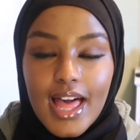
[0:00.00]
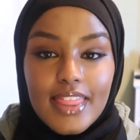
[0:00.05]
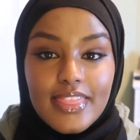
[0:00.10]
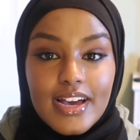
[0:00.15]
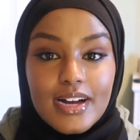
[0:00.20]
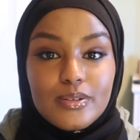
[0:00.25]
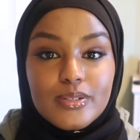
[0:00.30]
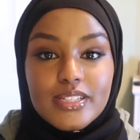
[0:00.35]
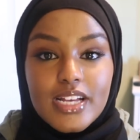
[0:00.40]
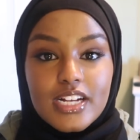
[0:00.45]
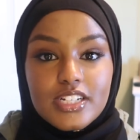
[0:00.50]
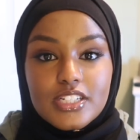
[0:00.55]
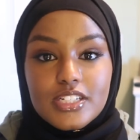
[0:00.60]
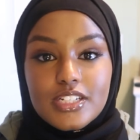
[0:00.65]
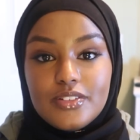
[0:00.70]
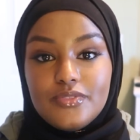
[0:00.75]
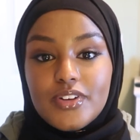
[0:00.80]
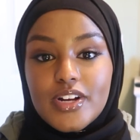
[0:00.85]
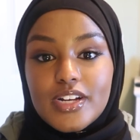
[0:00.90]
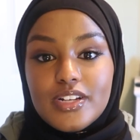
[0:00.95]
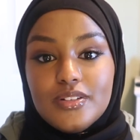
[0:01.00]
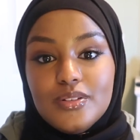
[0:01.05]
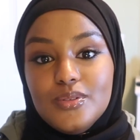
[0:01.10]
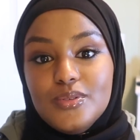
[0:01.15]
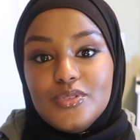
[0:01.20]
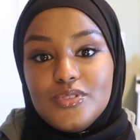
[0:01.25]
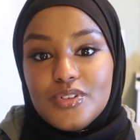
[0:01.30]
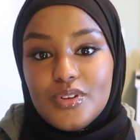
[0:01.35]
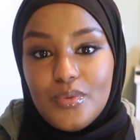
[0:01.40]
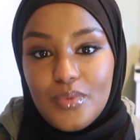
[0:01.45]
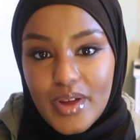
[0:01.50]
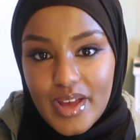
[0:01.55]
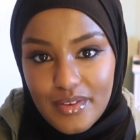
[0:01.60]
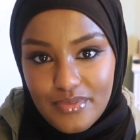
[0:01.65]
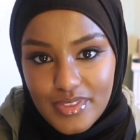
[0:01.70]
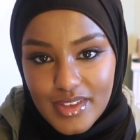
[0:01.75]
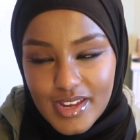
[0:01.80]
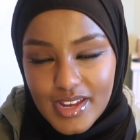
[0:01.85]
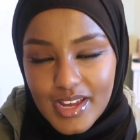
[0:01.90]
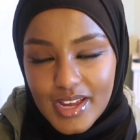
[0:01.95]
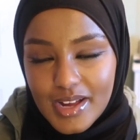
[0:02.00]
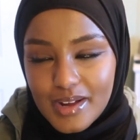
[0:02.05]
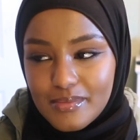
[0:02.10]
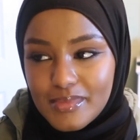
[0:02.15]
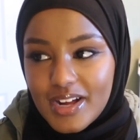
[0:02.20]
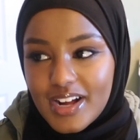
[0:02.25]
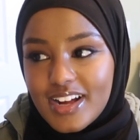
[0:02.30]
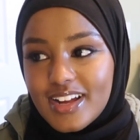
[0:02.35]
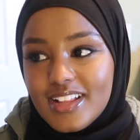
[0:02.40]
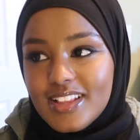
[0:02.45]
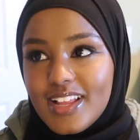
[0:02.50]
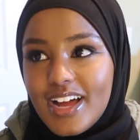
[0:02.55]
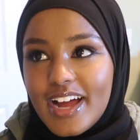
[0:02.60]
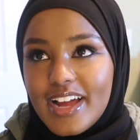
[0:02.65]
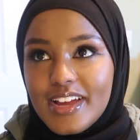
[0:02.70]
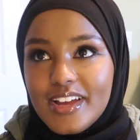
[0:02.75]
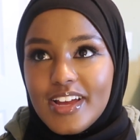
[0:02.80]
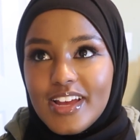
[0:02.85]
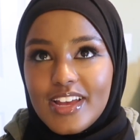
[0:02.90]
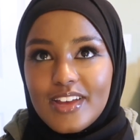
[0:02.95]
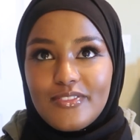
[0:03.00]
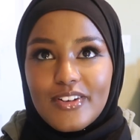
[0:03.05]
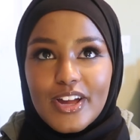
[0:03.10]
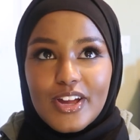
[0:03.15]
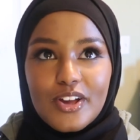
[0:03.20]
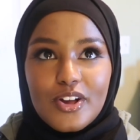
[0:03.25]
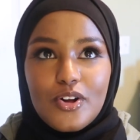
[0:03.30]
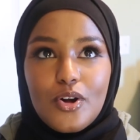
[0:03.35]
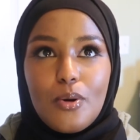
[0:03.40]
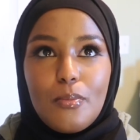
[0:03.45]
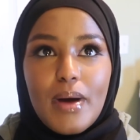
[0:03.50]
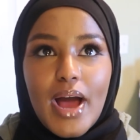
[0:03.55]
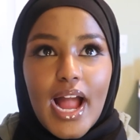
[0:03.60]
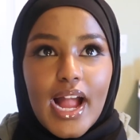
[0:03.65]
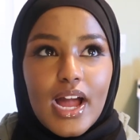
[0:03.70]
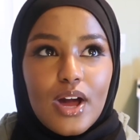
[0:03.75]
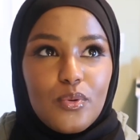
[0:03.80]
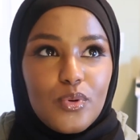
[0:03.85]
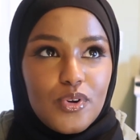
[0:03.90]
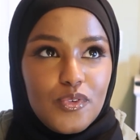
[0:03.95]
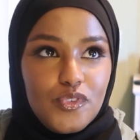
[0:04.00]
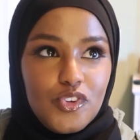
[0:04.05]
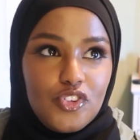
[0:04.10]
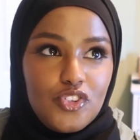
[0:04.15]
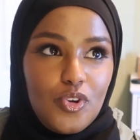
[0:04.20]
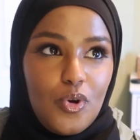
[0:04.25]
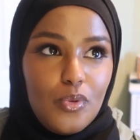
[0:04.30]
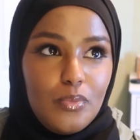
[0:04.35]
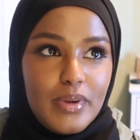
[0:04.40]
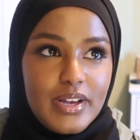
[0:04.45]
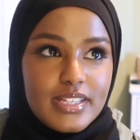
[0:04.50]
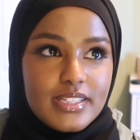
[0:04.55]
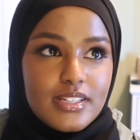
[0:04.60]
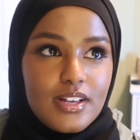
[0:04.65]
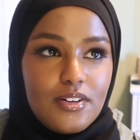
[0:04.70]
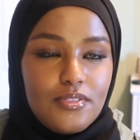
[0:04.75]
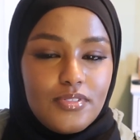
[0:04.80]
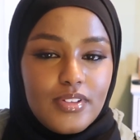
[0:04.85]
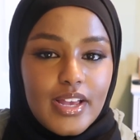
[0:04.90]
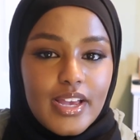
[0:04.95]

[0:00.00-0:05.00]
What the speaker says: That was actually a very delusional way of thinking, I'm not gonna lie. If I could go back, I would have just told myself,